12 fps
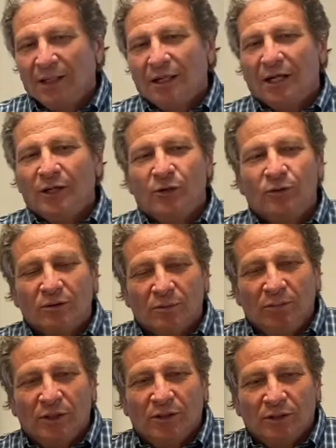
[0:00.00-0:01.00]
I used to
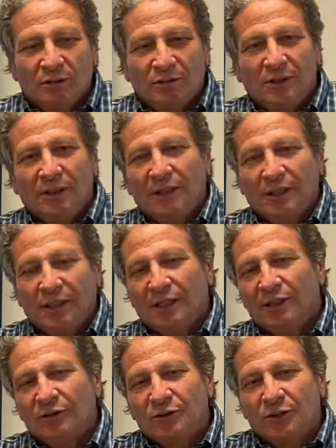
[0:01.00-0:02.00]
build
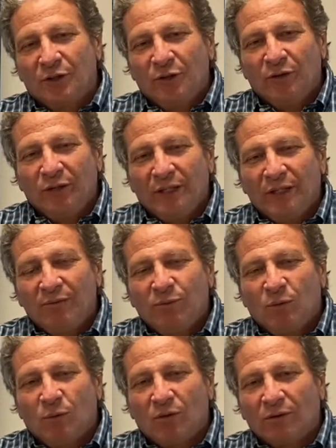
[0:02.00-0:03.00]
security
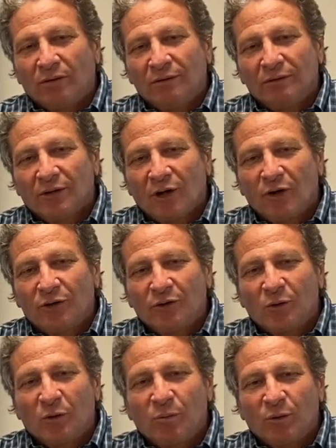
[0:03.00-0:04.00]
for large
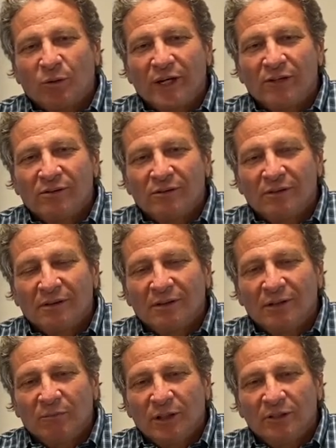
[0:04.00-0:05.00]
corporations in the
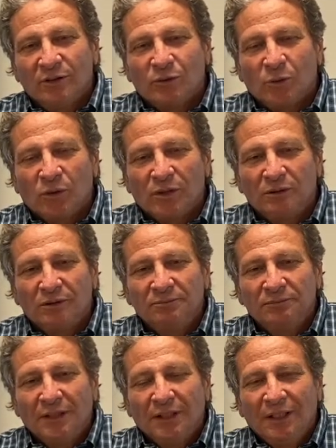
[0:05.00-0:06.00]
business world,
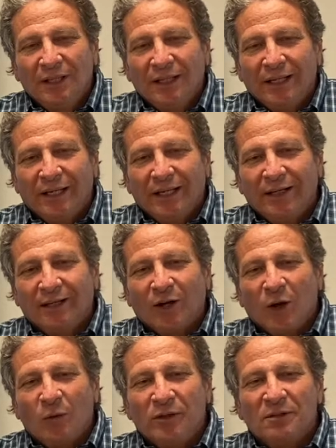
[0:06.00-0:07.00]
and it
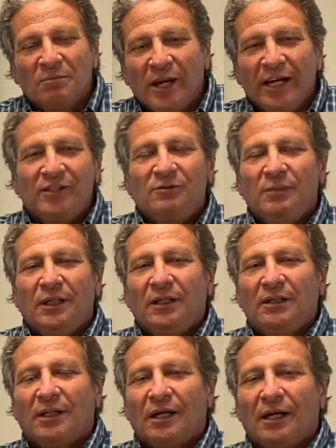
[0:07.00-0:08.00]
always amazed me
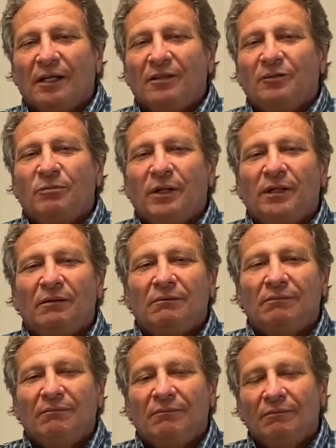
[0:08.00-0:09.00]
that I could
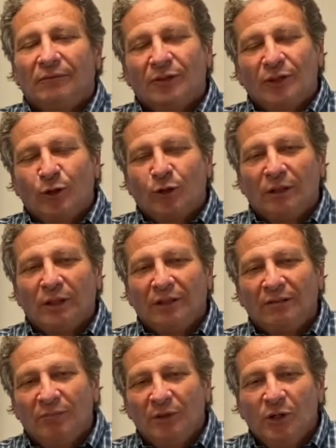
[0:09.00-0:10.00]
spend literally
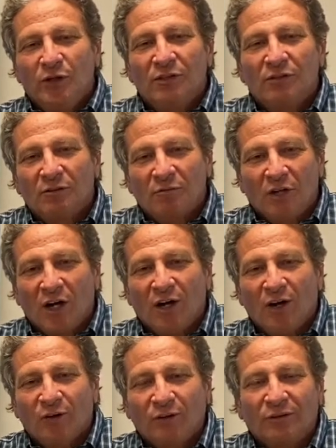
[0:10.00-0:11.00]
millions of
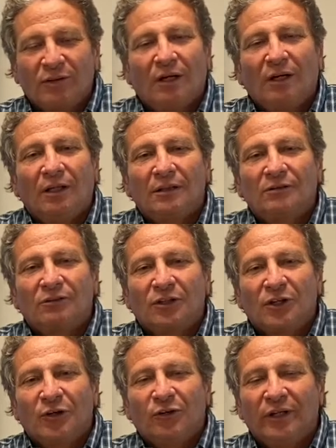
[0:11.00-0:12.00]
dollars on
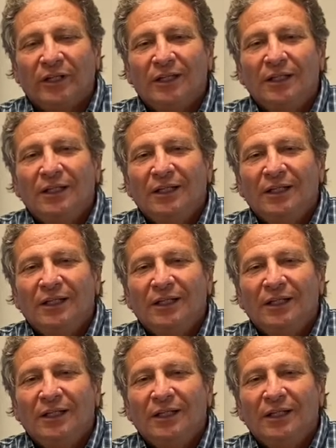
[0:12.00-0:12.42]
security,